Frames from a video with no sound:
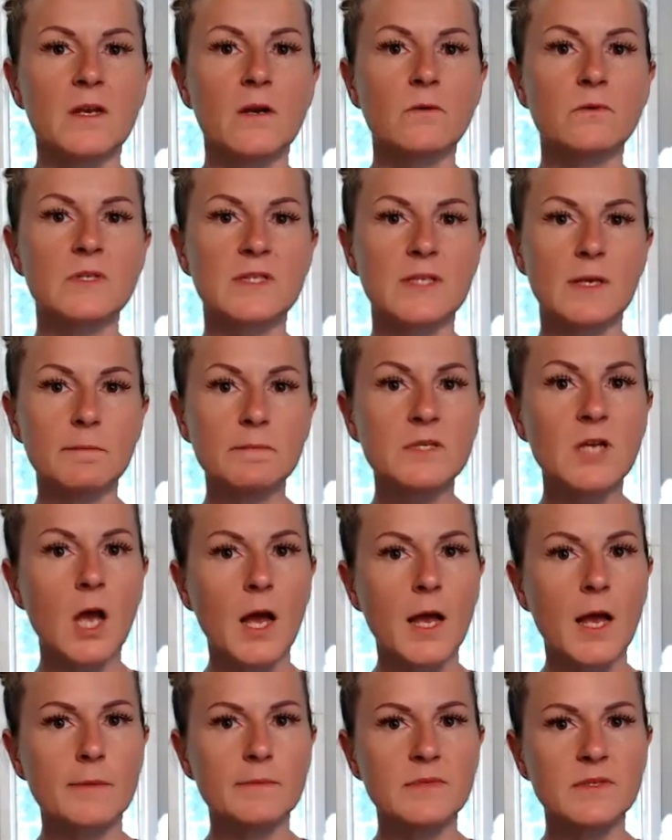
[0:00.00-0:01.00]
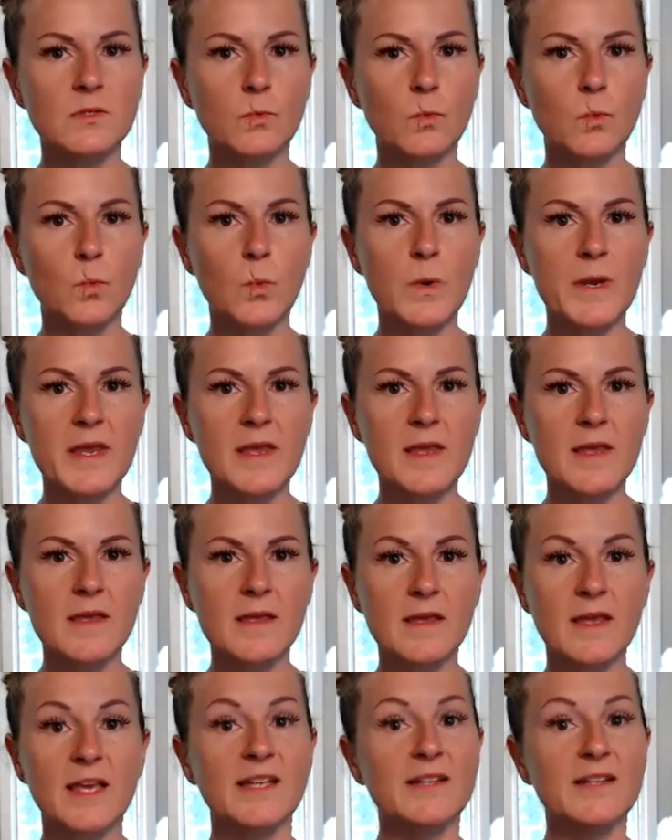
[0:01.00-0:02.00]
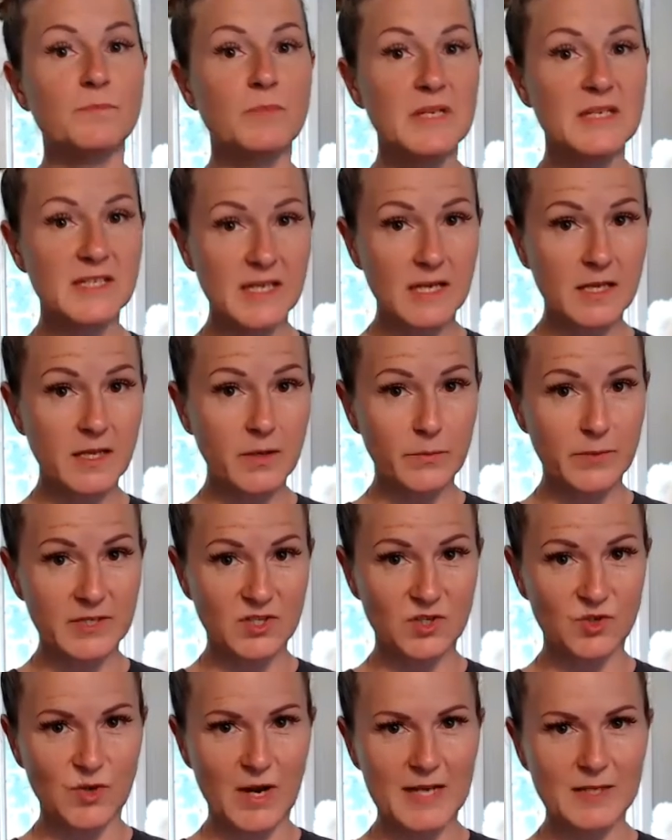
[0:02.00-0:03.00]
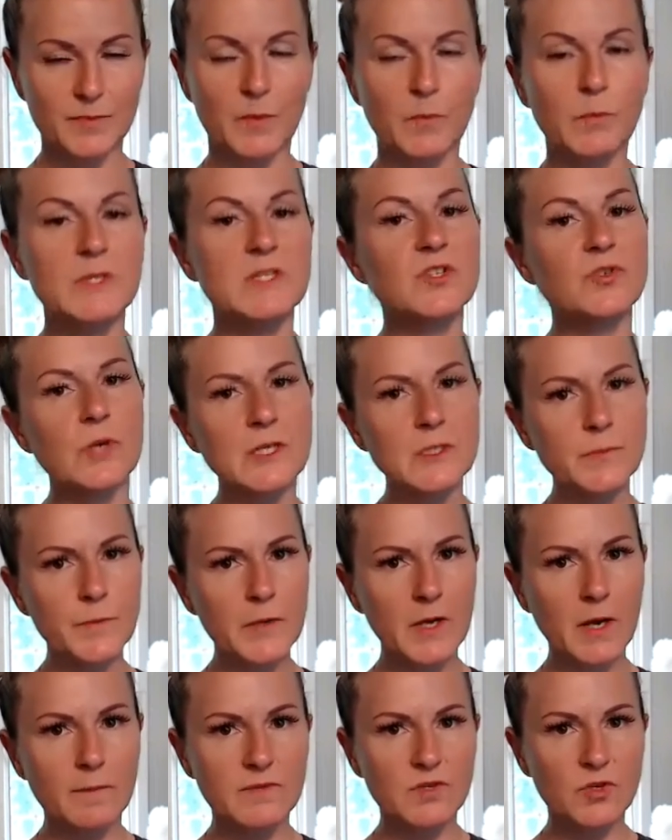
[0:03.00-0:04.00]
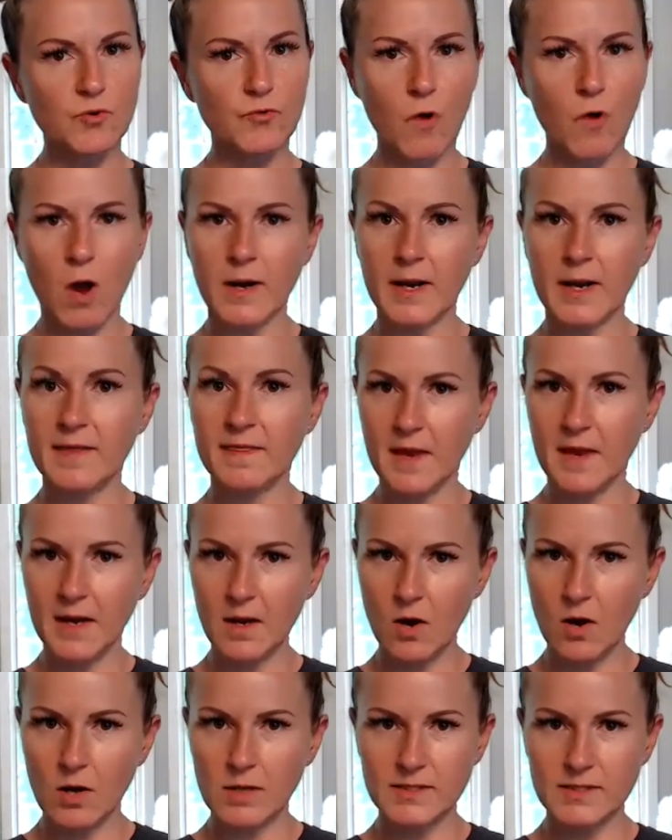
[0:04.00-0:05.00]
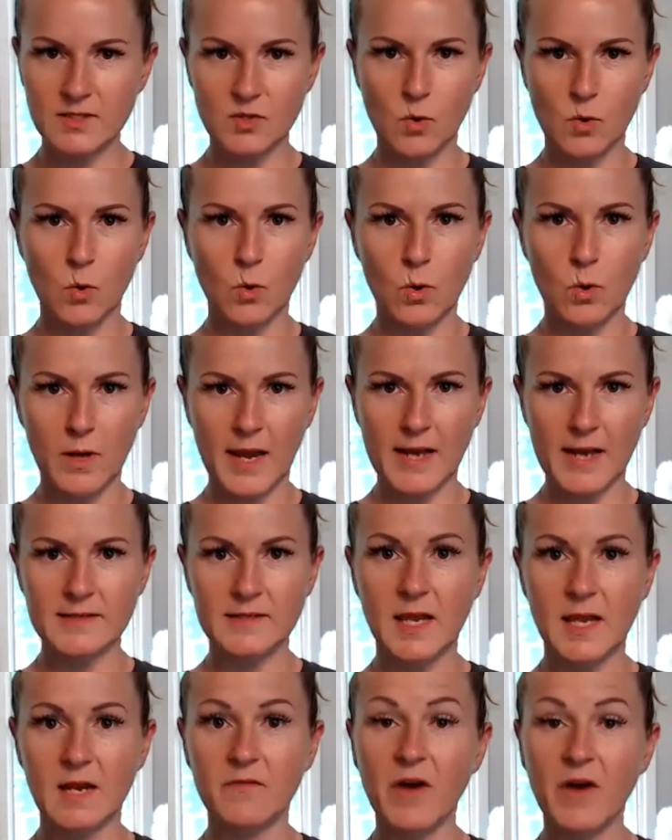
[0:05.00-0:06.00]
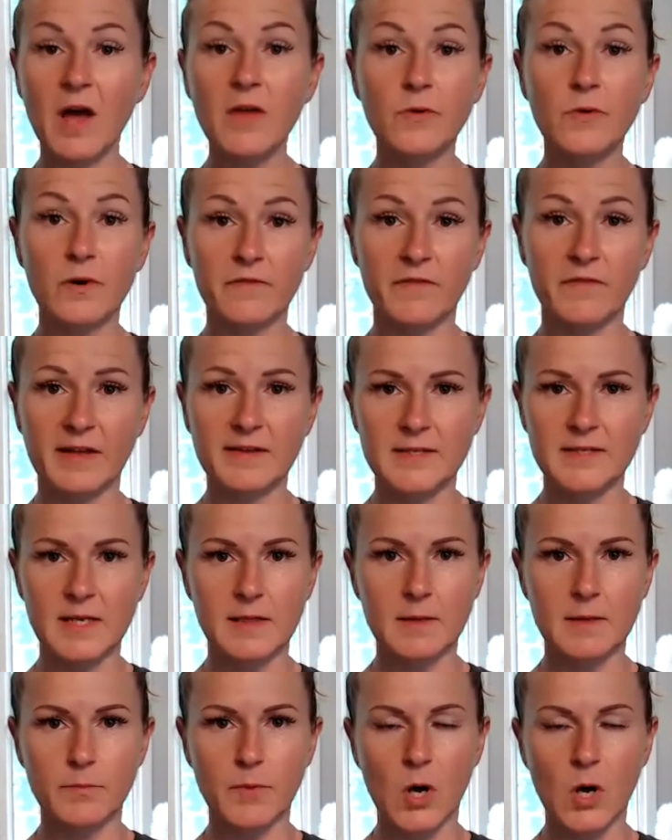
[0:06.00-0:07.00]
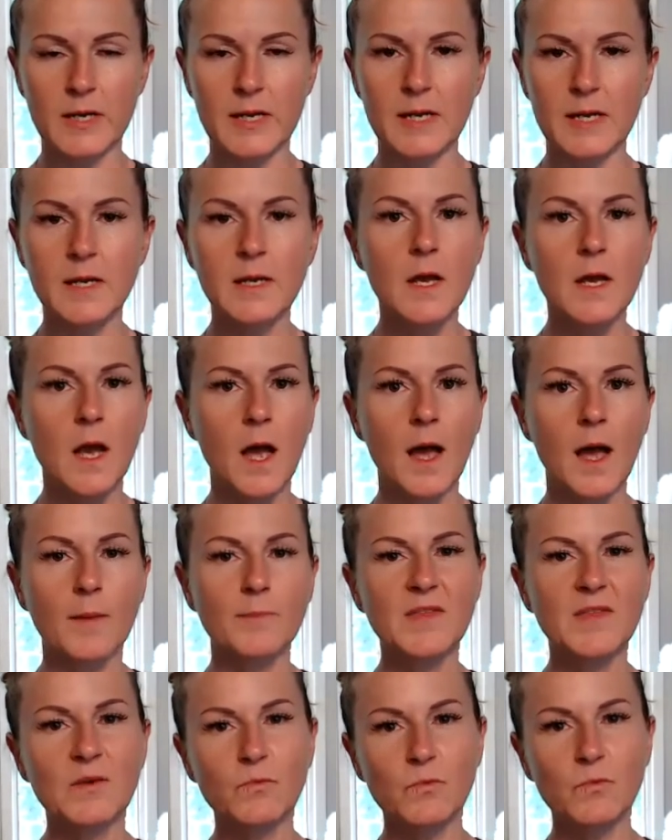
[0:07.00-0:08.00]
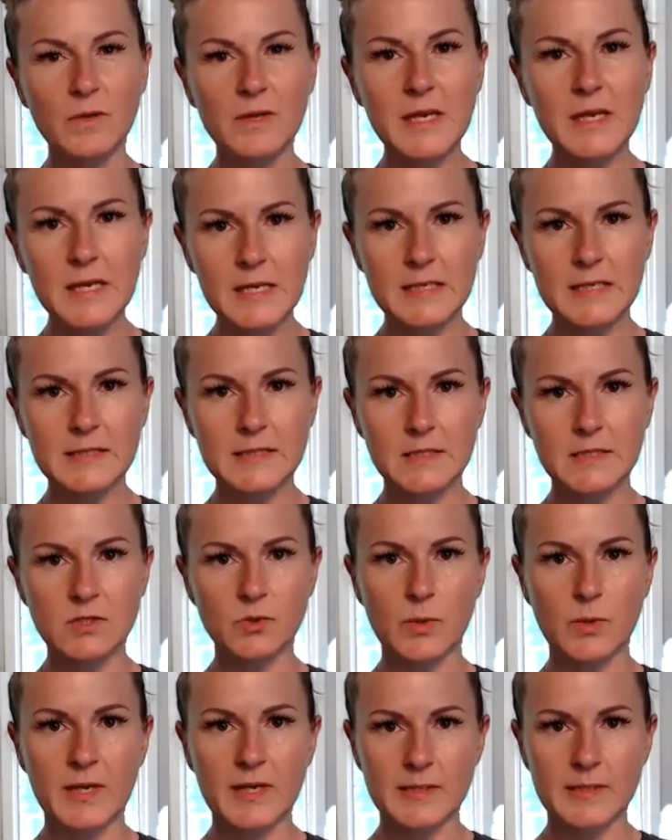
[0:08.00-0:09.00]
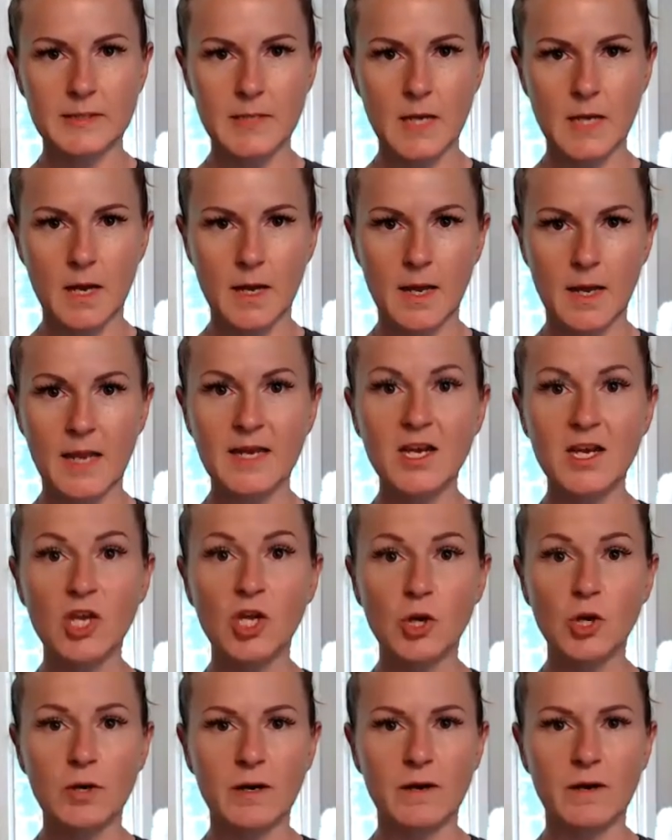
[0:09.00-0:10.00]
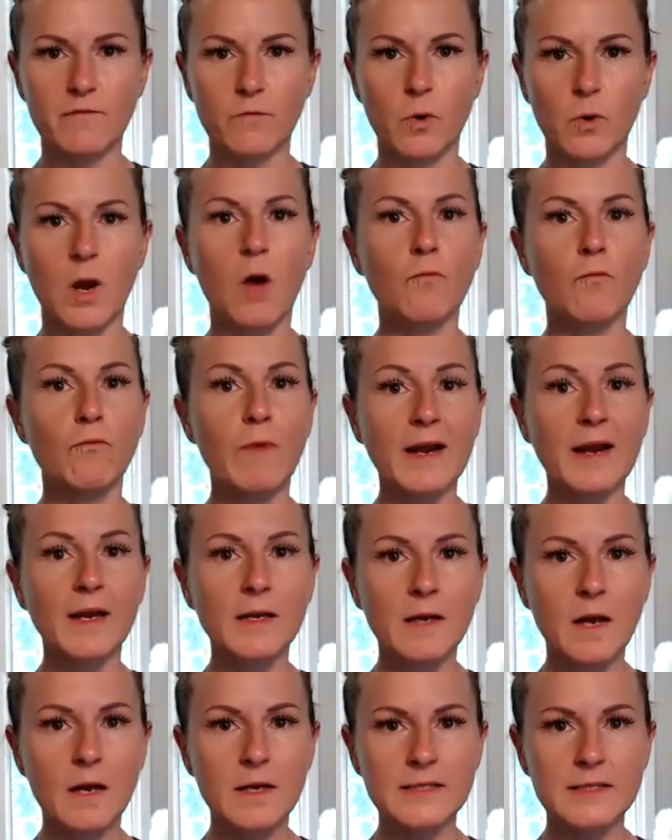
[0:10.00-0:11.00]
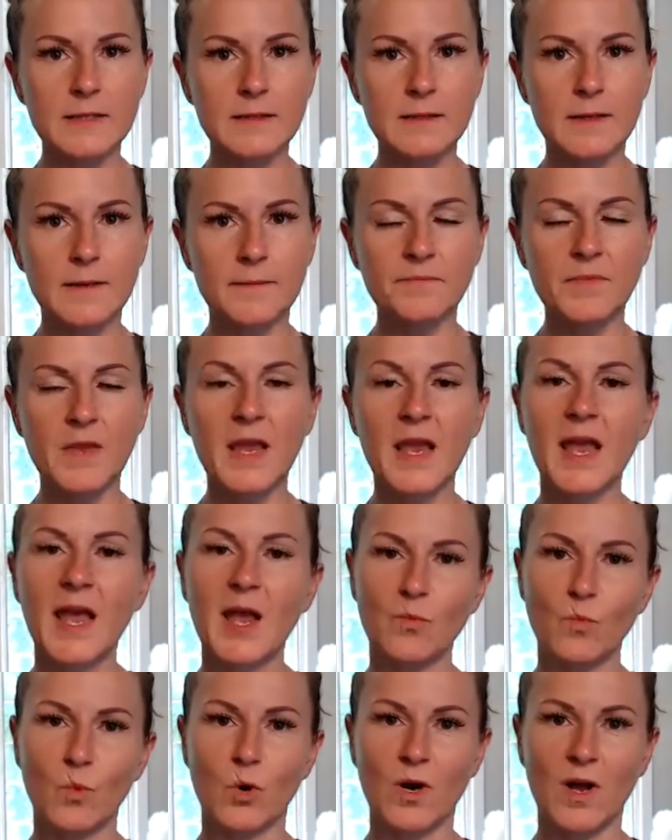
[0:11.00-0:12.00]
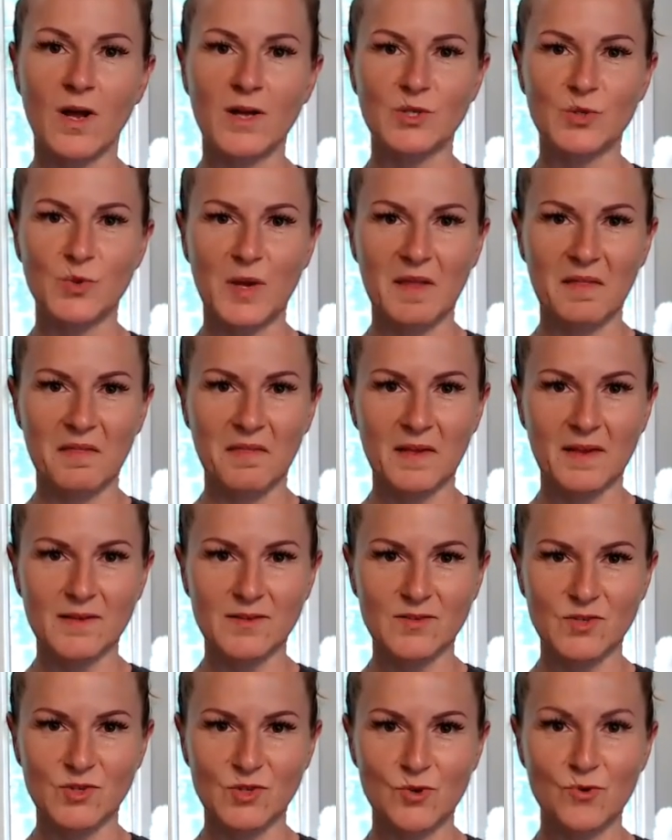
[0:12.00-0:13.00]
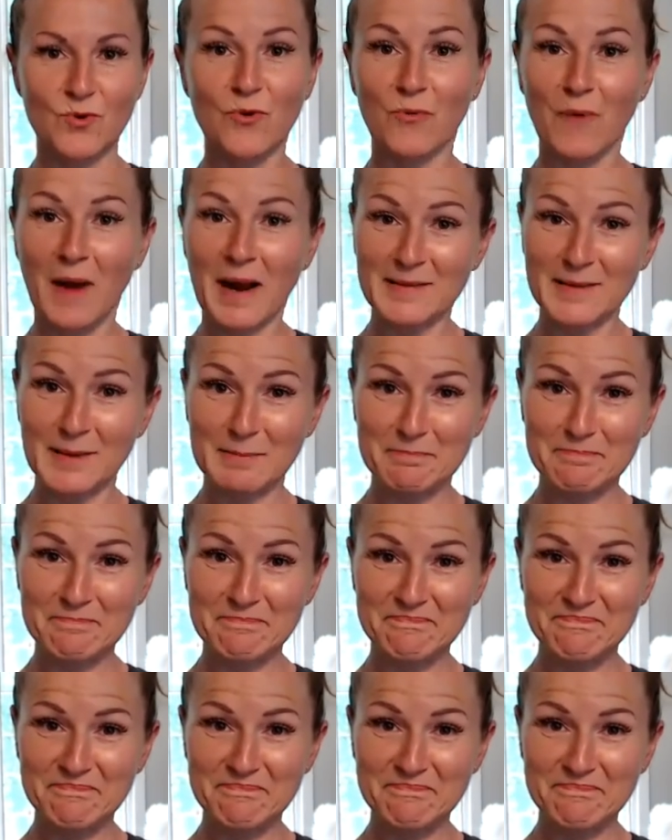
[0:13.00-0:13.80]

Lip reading: sometimes we can be dealing with stress, but when stress becomes chronic, then it causes a whole cascade of other events in the body that really isn't doing us any good if we're not recognizing them and we're not doing things to correct them.